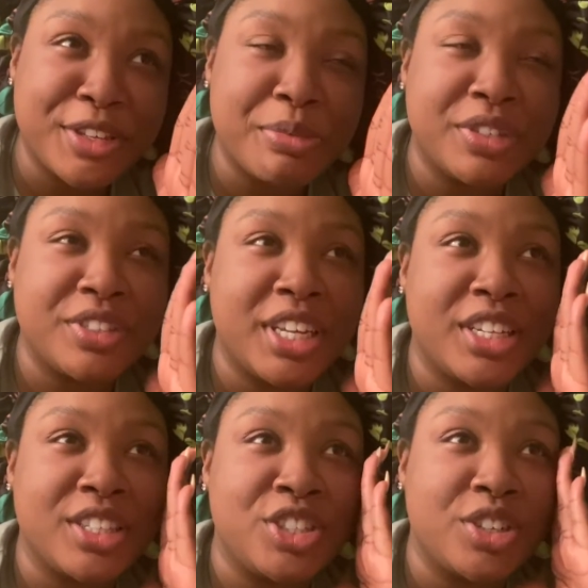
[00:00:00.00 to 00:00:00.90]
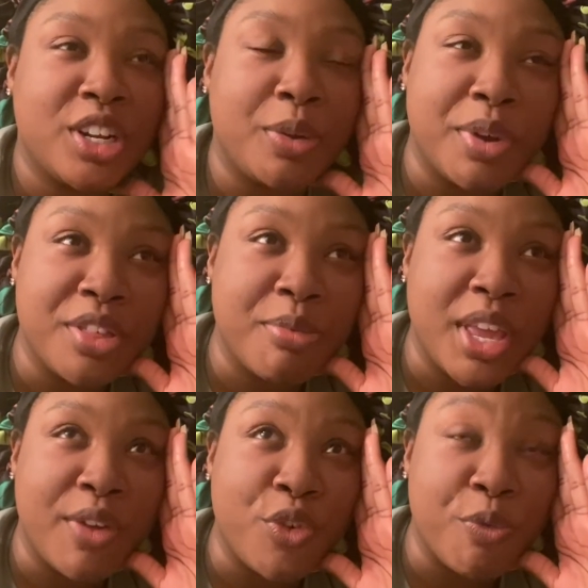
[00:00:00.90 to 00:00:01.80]
much for taking this journey with
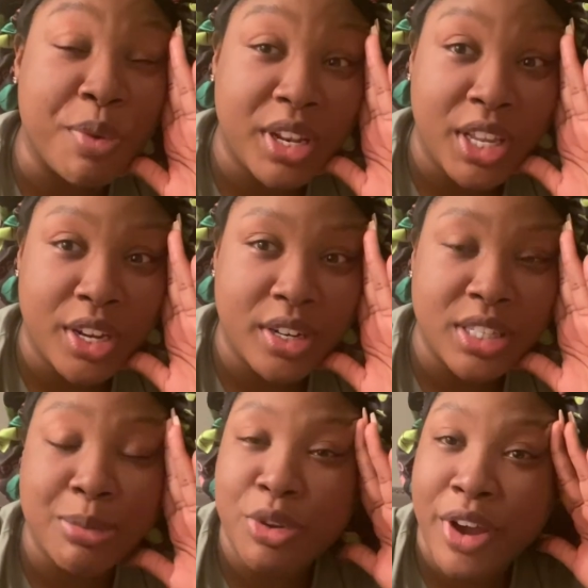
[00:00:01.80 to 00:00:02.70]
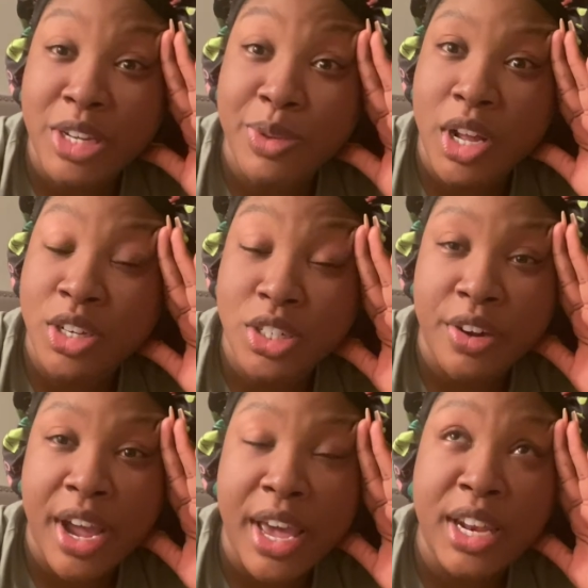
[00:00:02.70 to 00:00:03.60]
me. If you've been here to see me graduate
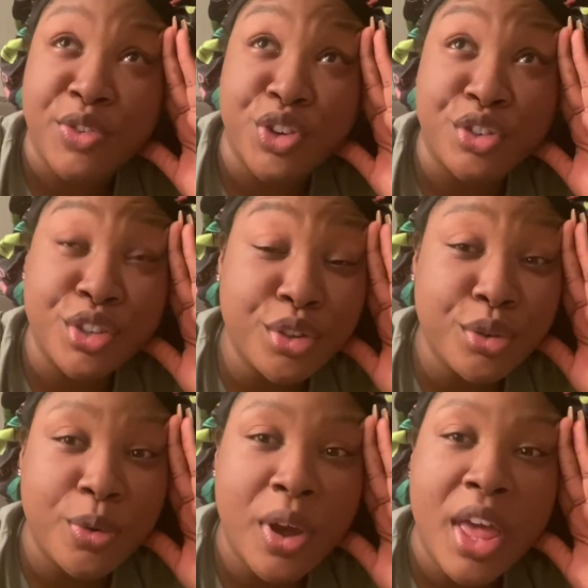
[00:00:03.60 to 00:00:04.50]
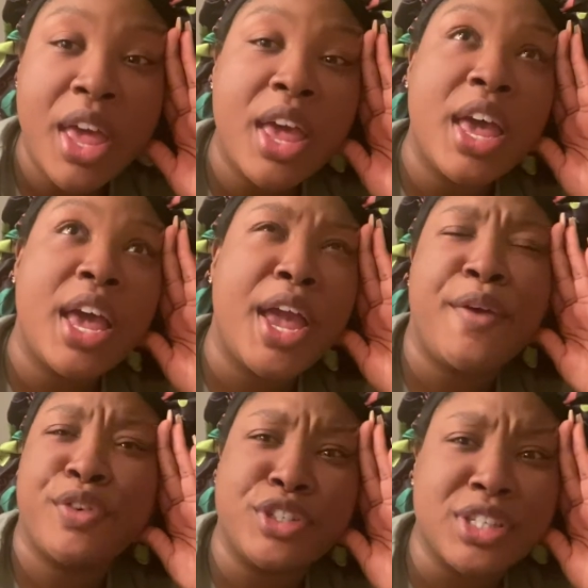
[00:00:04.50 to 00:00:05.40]
undergrad, if you're new,
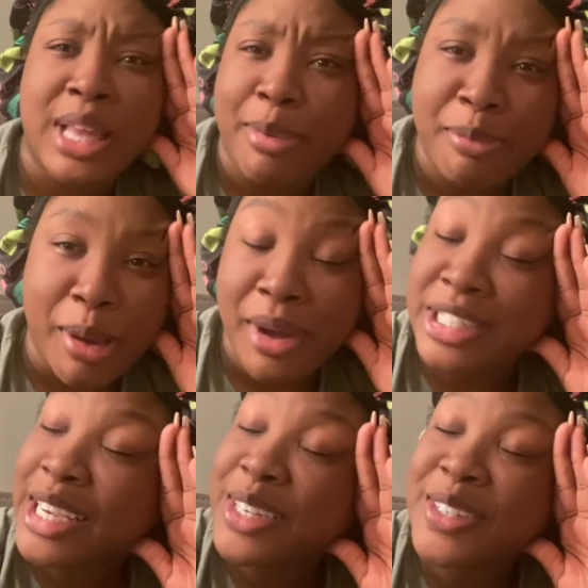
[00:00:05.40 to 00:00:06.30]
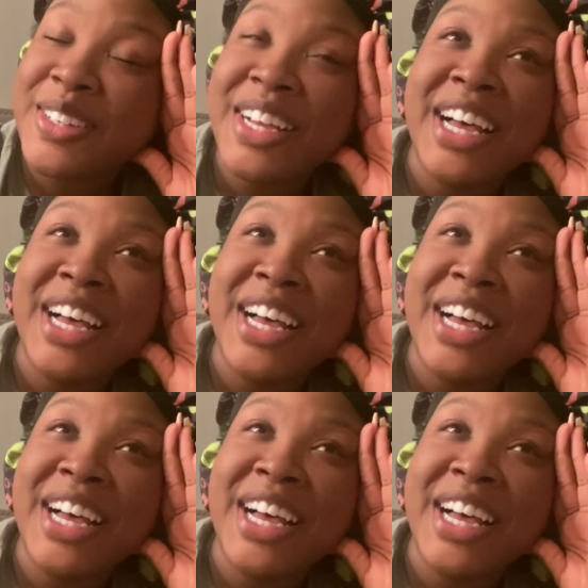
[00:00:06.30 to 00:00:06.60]
if you're just stopping by my channel,